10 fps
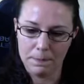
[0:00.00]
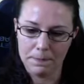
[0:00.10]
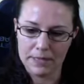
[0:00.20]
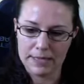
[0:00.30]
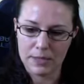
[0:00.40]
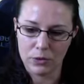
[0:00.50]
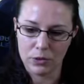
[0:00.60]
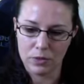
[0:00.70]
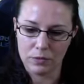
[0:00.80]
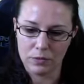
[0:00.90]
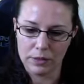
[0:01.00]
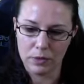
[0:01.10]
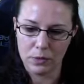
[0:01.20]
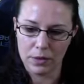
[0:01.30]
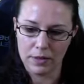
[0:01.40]
these sorts of like
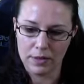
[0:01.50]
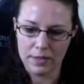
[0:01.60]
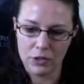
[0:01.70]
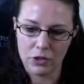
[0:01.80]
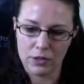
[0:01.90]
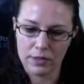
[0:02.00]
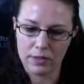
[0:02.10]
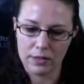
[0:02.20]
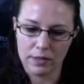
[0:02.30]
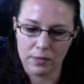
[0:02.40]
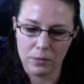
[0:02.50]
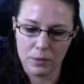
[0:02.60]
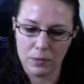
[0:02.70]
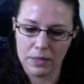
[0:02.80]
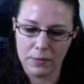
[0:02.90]
organizations, like
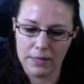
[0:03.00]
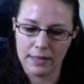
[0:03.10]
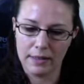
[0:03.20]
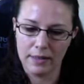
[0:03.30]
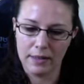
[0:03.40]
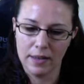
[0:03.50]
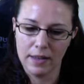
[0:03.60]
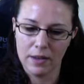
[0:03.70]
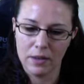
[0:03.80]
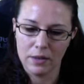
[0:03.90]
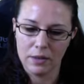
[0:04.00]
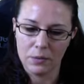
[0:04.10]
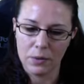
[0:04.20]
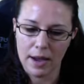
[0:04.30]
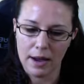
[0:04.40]

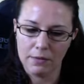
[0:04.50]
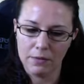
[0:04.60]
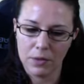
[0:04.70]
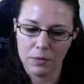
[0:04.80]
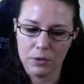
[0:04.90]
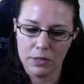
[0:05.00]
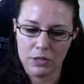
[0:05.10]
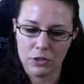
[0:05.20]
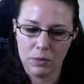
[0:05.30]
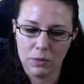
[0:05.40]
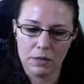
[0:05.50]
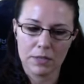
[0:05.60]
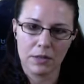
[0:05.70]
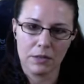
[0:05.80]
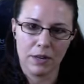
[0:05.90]
we have communication mediums
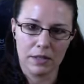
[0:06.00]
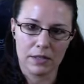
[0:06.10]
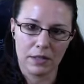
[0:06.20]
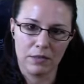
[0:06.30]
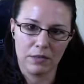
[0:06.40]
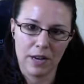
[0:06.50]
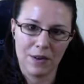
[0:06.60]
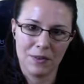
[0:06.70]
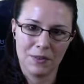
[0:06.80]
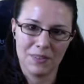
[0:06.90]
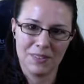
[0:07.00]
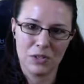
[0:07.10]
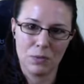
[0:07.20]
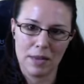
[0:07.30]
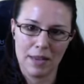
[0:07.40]
that are fast enough now
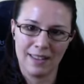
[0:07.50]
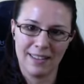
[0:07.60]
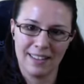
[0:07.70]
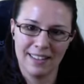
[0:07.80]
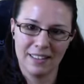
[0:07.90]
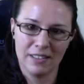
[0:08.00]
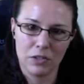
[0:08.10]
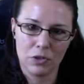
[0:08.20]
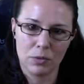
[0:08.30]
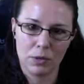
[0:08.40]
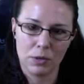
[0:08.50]
to make distributed